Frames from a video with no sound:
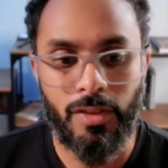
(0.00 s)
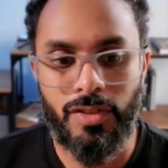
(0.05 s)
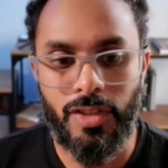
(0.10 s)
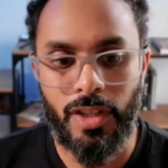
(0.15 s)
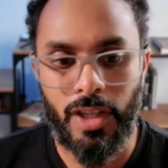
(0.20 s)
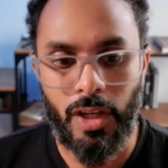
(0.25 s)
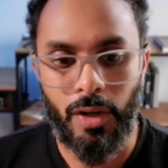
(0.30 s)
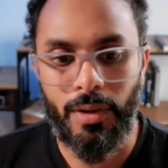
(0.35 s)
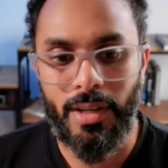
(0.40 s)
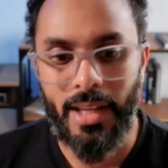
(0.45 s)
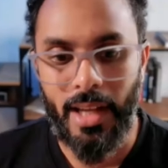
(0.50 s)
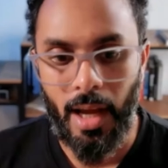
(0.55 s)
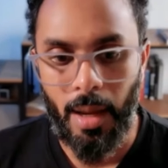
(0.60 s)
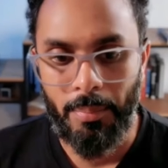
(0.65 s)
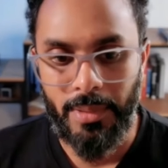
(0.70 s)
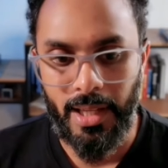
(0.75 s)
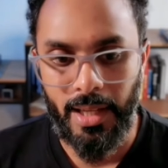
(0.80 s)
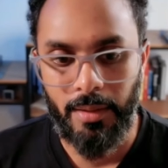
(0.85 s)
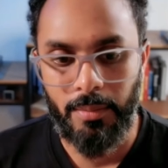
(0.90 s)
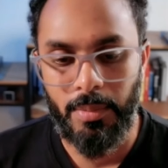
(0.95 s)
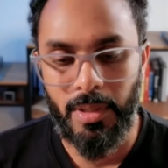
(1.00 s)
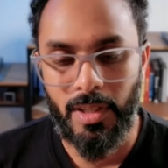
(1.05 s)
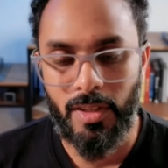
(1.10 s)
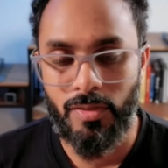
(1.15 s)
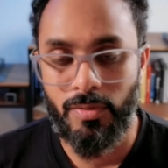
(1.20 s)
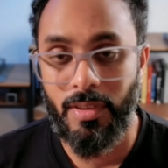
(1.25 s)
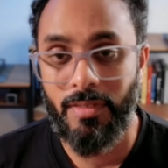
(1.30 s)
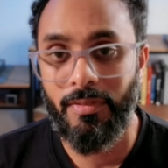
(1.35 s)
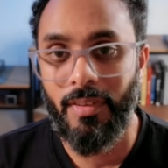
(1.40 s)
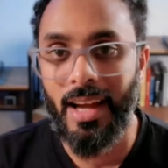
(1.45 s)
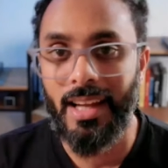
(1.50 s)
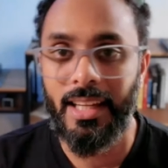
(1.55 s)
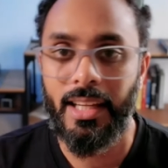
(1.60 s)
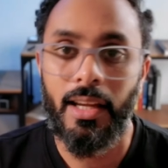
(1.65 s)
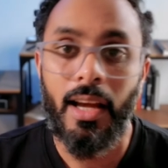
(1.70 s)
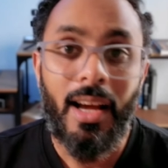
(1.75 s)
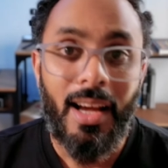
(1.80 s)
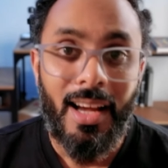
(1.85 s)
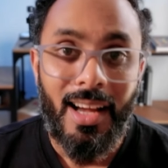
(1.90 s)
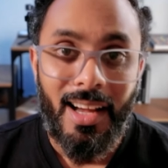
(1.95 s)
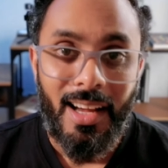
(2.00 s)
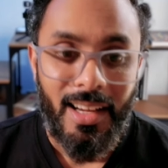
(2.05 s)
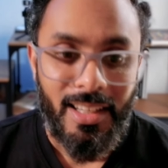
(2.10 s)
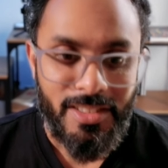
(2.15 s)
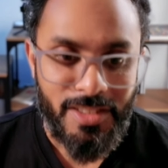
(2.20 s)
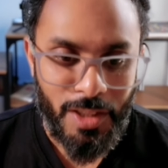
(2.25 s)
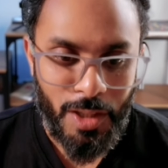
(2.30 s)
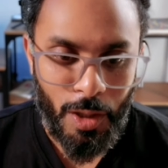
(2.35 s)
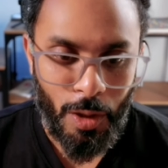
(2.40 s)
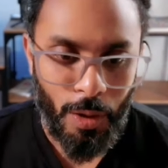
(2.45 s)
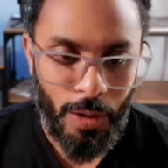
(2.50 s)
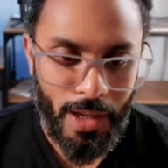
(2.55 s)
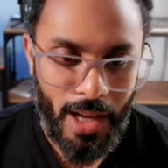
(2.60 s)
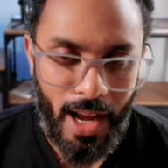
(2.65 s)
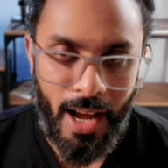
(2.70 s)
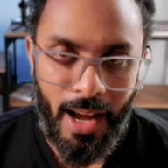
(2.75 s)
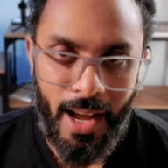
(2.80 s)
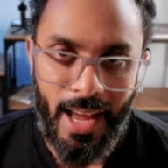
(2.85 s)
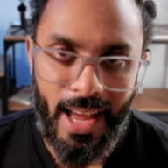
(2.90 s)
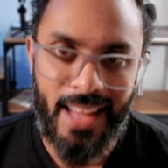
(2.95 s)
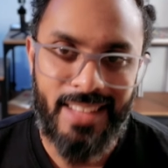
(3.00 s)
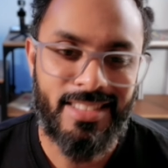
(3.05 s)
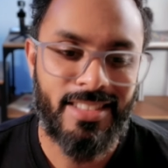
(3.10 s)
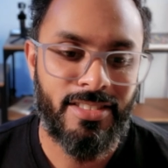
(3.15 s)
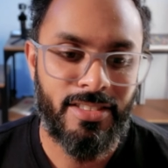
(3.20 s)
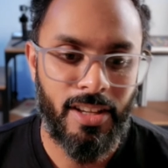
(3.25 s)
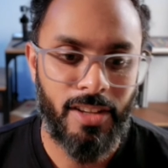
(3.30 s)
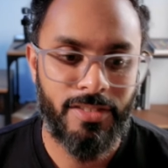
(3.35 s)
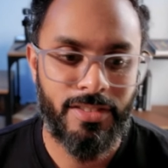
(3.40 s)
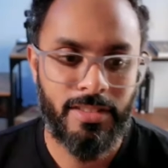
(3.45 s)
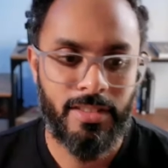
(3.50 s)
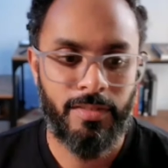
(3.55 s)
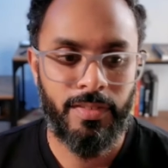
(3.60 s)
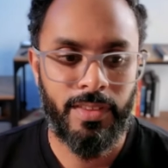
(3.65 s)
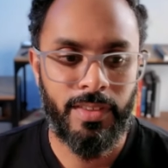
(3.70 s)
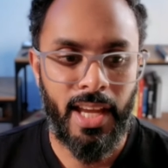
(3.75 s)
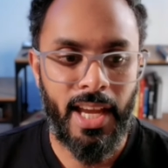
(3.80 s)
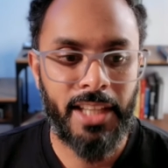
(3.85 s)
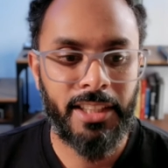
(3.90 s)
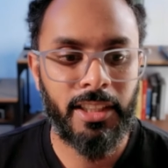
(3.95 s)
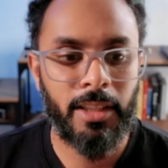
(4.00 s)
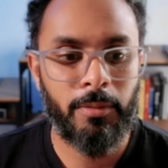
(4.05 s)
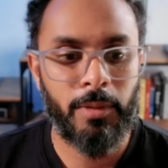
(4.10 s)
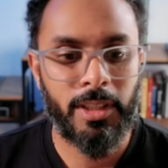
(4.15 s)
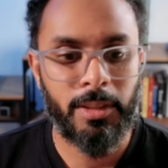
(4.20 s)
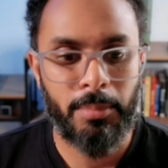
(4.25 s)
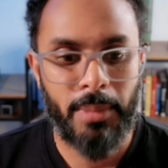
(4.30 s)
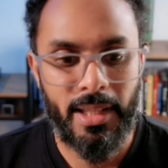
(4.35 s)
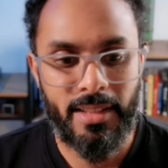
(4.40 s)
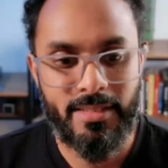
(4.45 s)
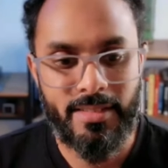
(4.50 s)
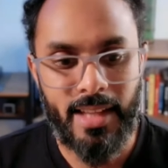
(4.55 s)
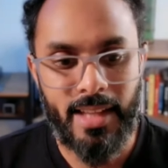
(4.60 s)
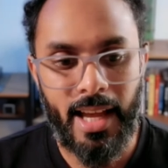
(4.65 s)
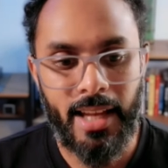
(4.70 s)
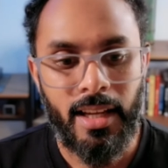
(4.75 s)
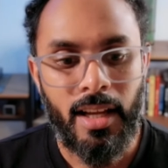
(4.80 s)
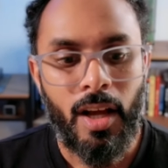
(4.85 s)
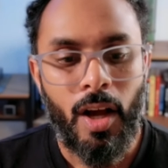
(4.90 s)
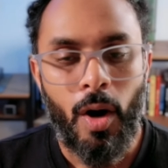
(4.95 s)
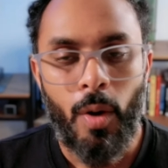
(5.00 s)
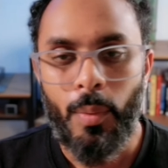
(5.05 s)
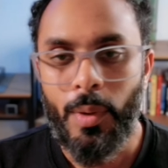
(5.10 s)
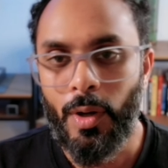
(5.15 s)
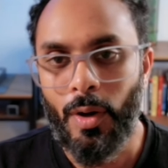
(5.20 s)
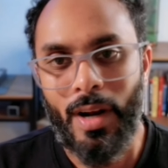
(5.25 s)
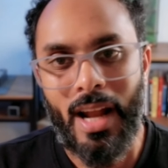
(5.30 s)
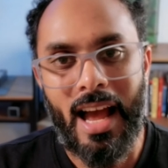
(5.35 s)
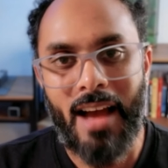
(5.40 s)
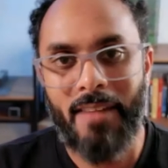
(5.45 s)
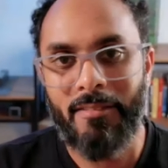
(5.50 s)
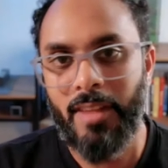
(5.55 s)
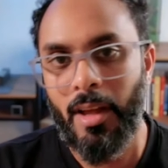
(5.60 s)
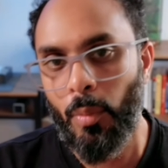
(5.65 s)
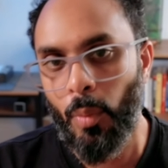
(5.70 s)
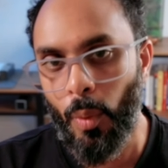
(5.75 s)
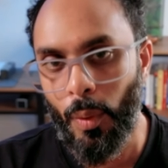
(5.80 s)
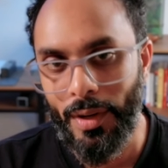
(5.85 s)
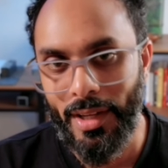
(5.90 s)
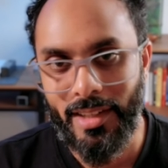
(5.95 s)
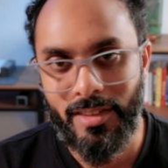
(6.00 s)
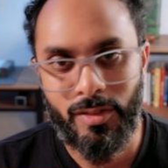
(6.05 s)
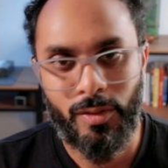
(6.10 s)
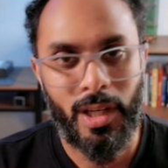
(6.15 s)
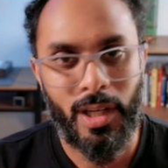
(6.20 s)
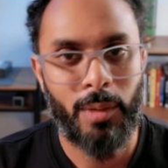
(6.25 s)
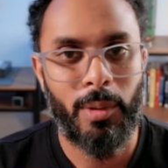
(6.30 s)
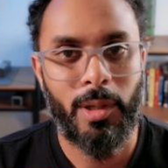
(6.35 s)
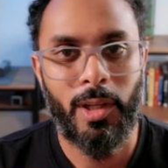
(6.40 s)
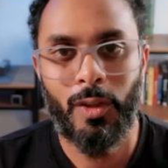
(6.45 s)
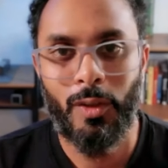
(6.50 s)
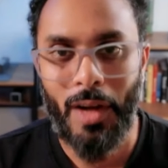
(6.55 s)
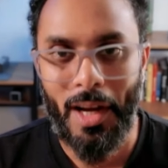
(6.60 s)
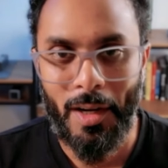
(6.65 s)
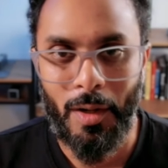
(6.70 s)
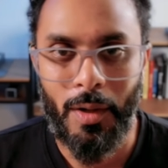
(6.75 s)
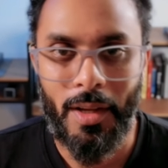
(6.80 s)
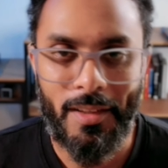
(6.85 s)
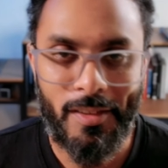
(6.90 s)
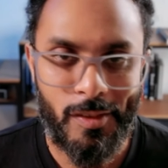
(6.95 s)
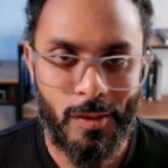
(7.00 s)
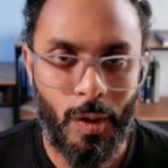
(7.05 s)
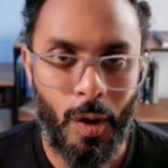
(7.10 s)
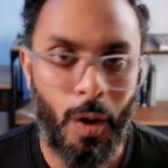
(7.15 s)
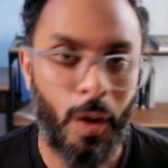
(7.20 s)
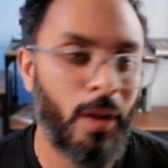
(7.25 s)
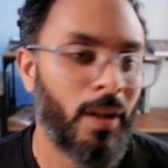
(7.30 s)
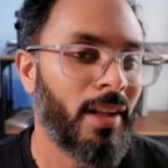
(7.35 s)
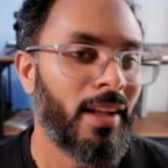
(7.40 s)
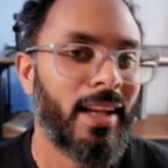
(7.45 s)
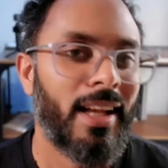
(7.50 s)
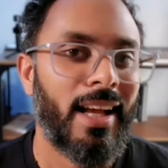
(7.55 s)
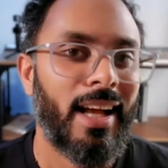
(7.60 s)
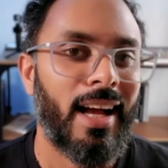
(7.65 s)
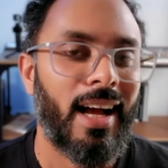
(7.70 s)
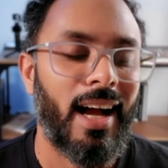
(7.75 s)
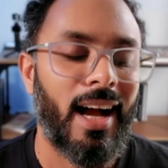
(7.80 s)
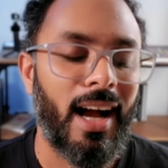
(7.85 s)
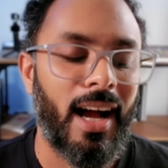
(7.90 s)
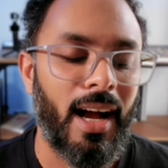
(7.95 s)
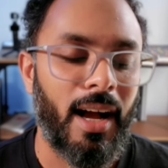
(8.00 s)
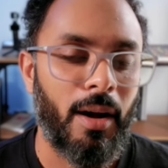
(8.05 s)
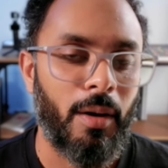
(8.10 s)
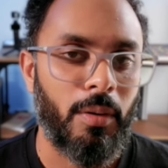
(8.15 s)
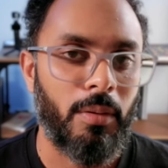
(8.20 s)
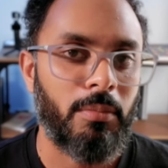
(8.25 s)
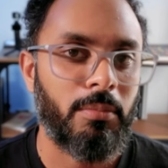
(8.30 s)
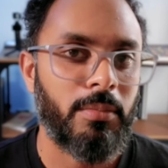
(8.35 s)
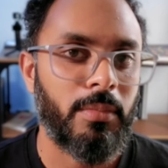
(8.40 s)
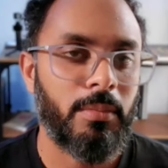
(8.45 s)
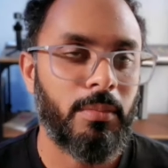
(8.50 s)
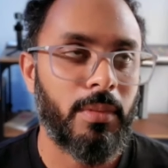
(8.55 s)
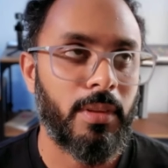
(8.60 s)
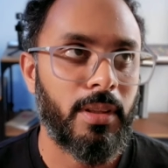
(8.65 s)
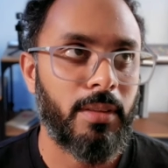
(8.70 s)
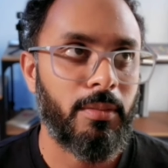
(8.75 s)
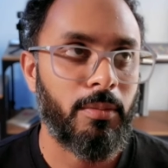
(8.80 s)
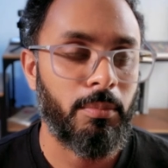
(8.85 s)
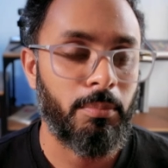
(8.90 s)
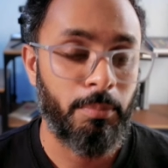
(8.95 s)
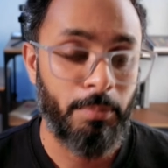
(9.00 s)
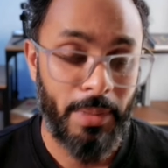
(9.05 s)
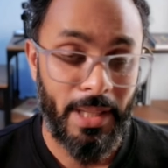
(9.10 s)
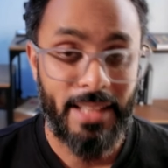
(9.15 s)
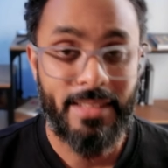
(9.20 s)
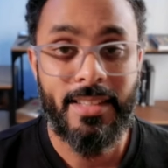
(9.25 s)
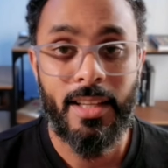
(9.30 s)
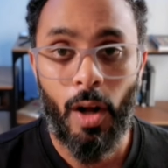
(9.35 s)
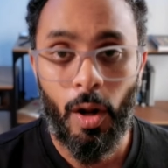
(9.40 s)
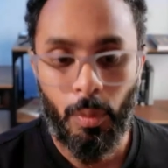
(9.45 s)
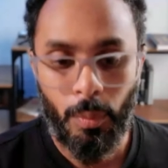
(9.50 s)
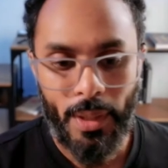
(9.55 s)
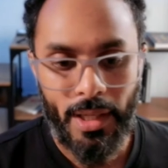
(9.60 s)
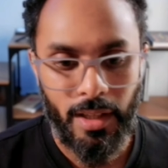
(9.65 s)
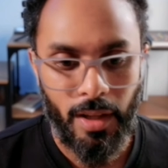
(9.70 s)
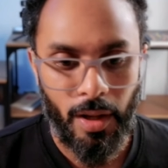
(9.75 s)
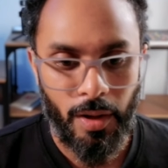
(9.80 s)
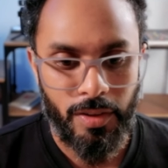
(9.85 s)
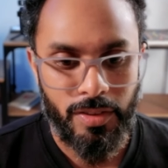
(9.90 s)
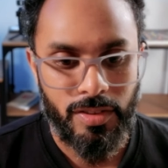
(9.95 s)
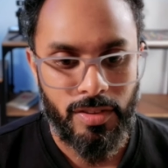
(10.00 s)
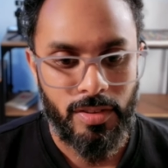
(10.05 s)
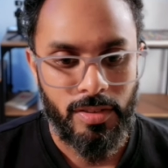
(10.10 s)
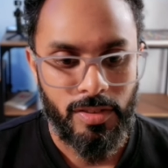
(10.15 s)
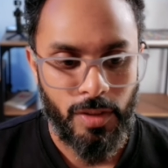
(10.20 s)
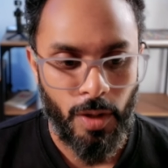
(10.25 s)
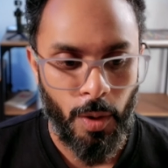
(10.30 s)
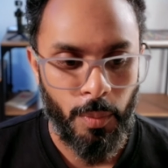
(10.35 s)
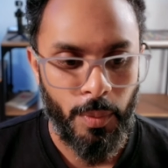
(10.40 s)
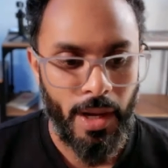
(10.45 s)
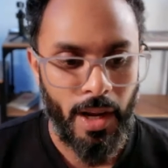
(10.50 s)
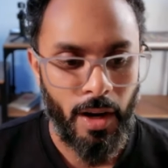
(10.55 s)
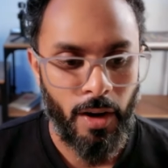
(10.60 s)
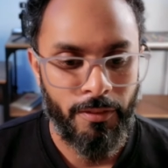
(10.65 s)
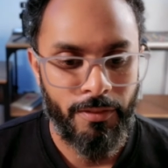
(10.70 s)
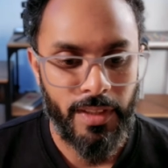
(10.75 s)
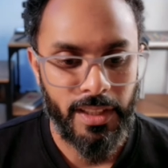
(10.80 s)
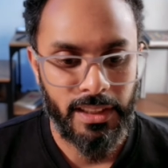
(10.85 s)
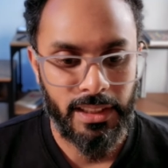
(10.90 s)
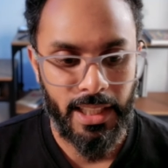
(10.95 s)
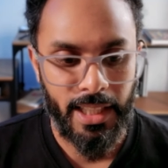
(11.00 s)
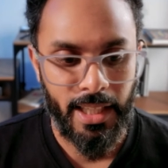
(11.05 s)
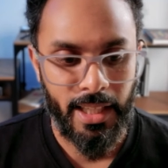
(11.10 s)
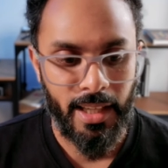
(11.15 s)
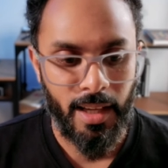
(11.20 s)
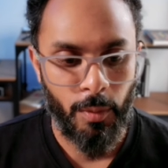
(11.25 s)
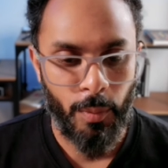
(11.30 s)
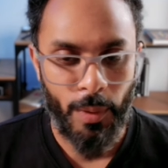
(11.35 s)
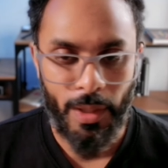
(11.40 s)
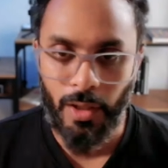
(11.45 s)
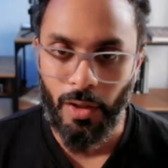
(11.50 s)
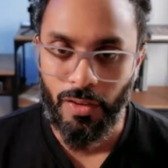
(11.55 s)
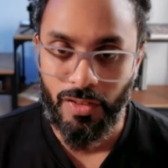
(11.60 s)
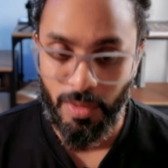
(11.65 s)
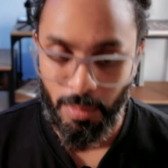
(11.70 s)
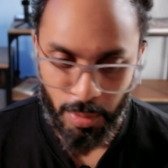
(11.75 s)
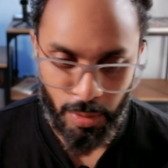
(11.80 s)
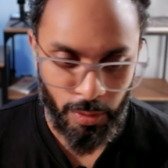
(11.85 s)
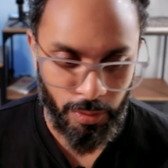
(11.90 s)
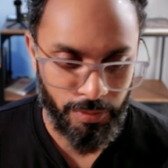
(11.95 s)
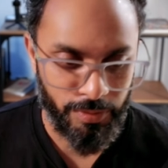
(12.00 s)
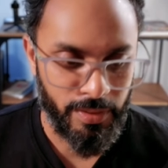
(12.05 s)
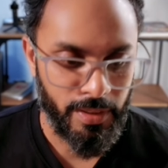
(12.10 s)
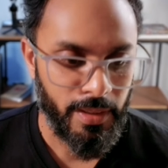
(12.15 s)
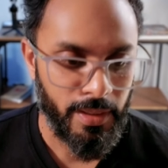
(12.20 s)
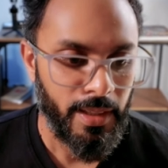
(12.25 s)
security update because we finally secured our SSL certification, which means that we don't have that warning screen when you try to install Blitzit on Windows. So we are officially Windows approved.